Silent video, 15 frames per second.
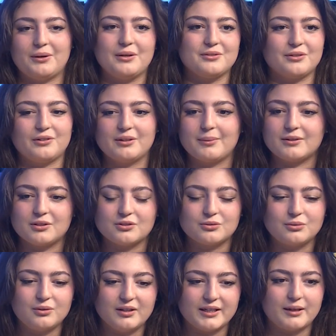learning about the
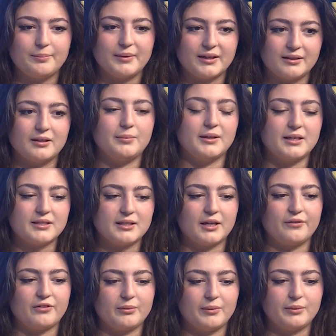school. Like the biggest
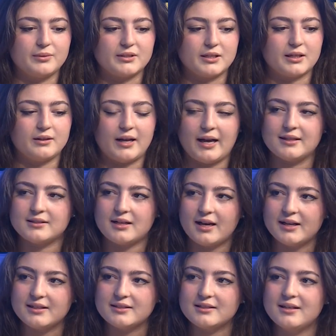thing for me was the class
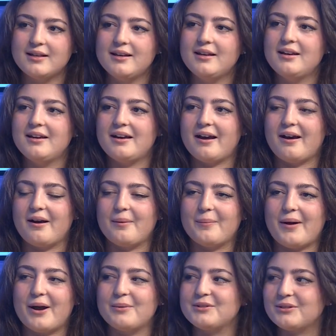size.
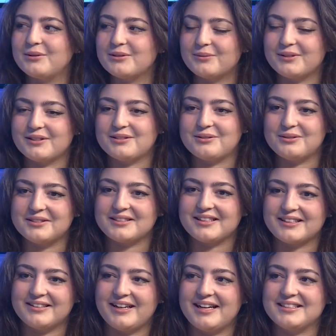I was always one of the students in
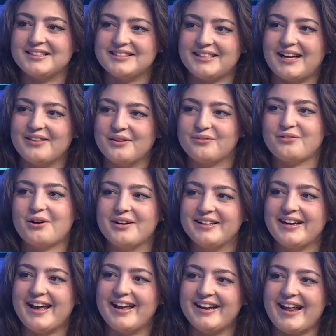the class that sat in the front
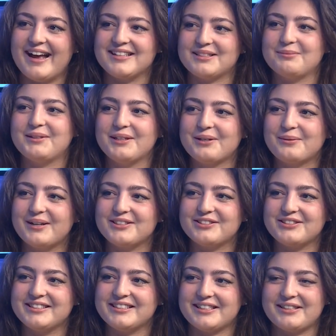and asked a million
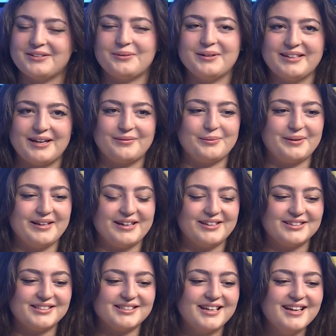questions and annoyed everybody
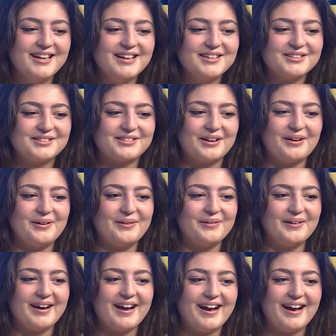else. So.